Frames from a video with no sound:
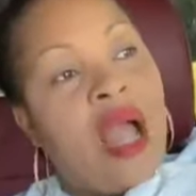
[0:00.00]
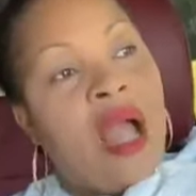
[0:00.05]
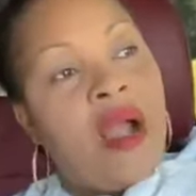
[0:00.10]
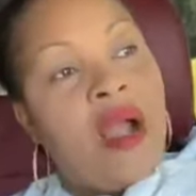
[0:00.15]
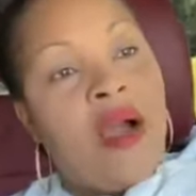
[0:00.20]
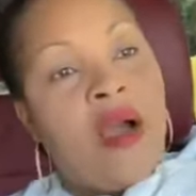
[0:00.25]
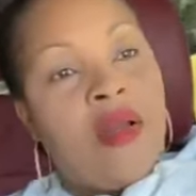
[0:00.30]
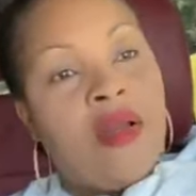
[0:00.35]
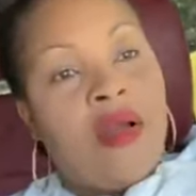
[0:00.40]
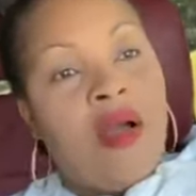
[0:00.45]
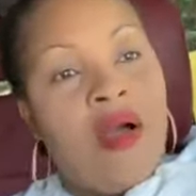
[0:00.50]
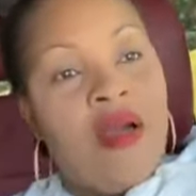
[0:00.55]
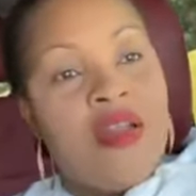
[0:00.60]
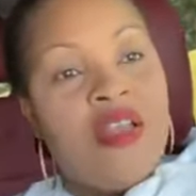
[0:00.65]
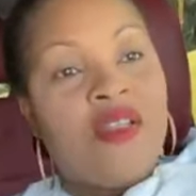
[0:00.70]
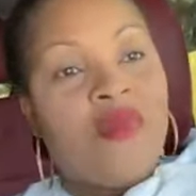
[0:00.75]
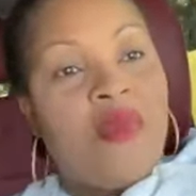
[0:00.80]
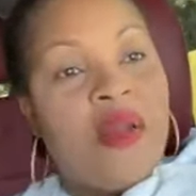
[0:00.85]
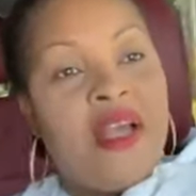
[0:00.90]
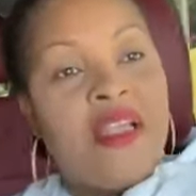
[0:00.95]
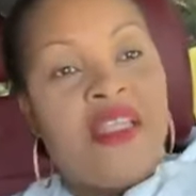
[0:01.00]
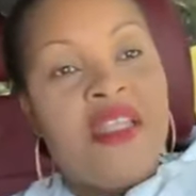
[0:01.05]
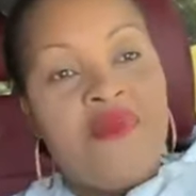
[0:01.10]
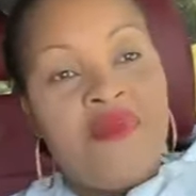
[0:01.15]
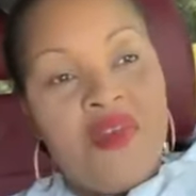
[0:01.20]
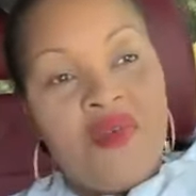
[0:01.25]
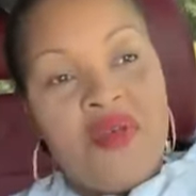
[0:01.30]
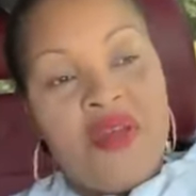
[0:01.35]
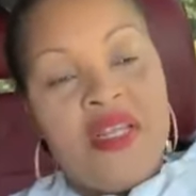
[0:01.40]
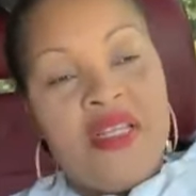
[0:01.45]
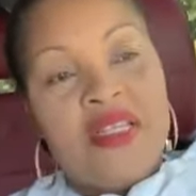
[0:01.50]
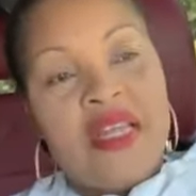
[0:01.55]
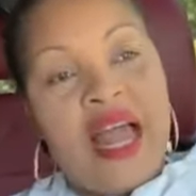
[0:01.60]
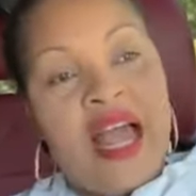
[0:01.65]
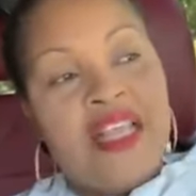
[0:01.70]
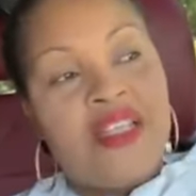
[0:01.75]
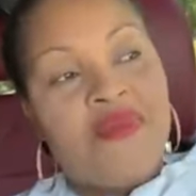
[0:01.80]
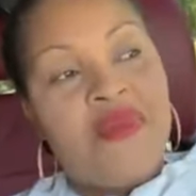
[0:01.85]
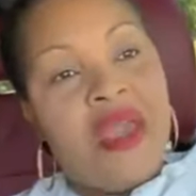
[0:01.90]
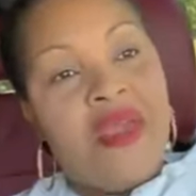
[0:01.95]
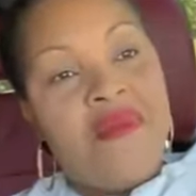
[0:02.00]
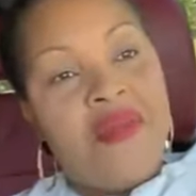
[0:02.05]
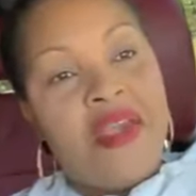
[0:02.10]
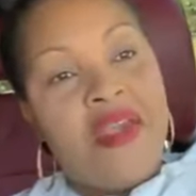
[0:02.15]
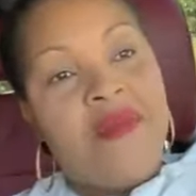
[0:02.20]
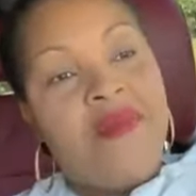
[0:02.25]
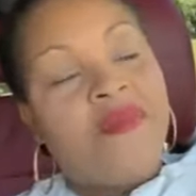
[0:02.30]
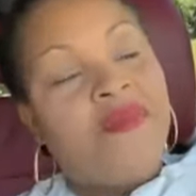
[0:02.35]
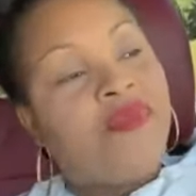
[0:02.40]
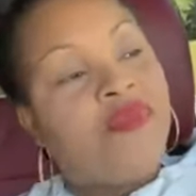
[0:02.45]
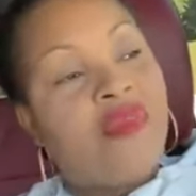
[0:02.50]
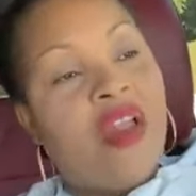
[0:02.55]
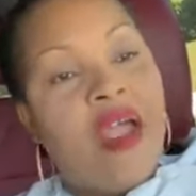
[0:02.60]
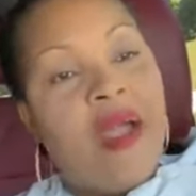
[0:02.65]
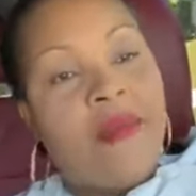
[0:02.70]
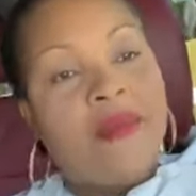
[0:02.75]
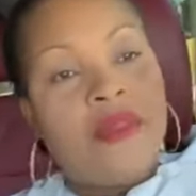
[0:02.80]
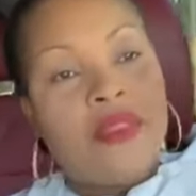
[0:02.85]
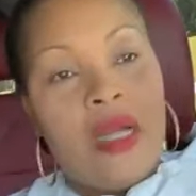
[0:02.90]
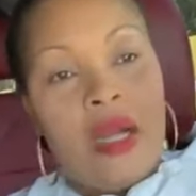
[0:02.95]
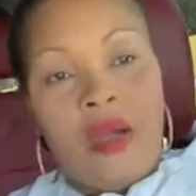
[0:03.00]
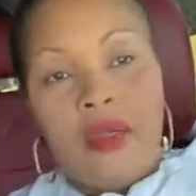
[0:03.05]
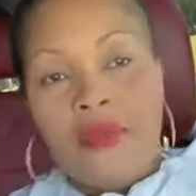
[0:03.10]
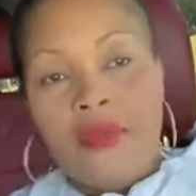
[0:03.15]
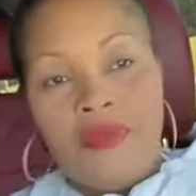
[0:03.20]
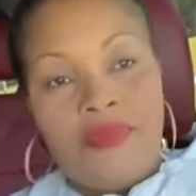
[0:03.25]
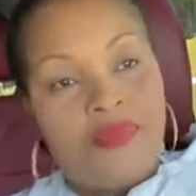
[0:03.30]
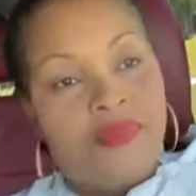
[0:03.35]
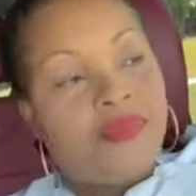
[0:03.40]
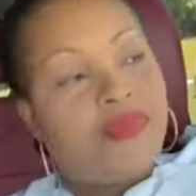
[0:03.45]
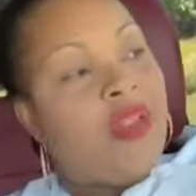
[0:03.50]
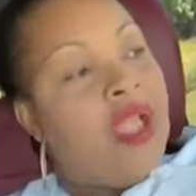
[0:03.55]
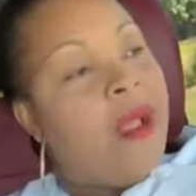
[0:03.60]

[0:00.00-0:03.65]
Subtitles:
Thank God, God is blessing me with this last baby. I'm done.